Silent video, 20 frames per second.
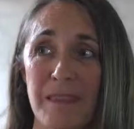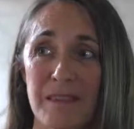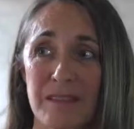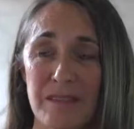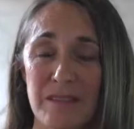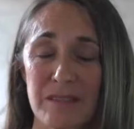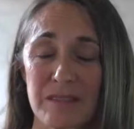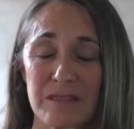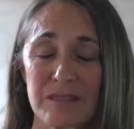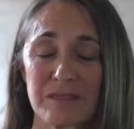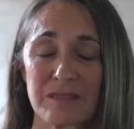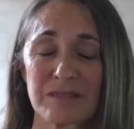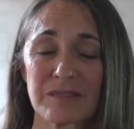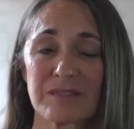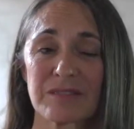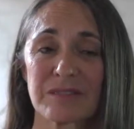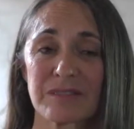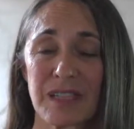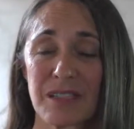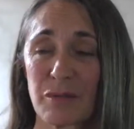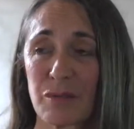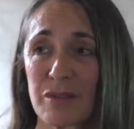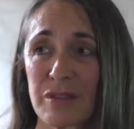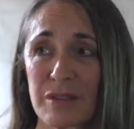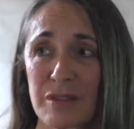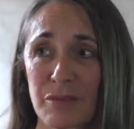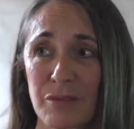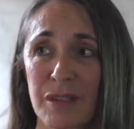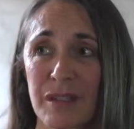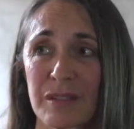So that was
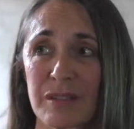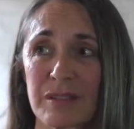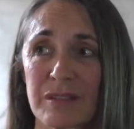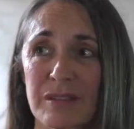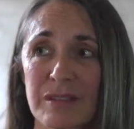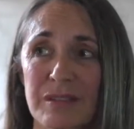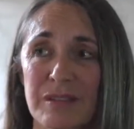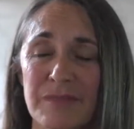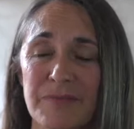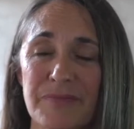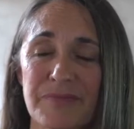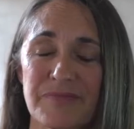his weakness.